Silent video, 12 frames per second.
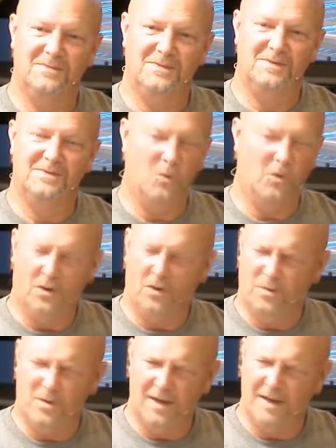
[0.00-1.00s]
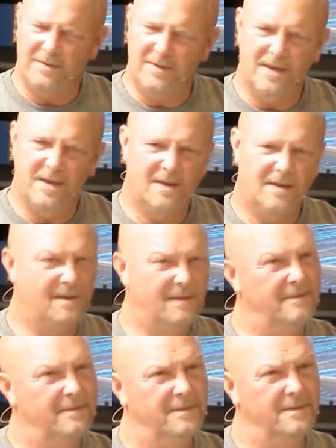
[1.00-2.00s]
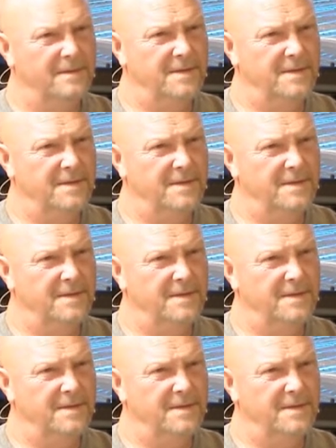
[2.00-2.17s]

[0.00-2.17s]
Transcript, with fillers: this world we're living in and th-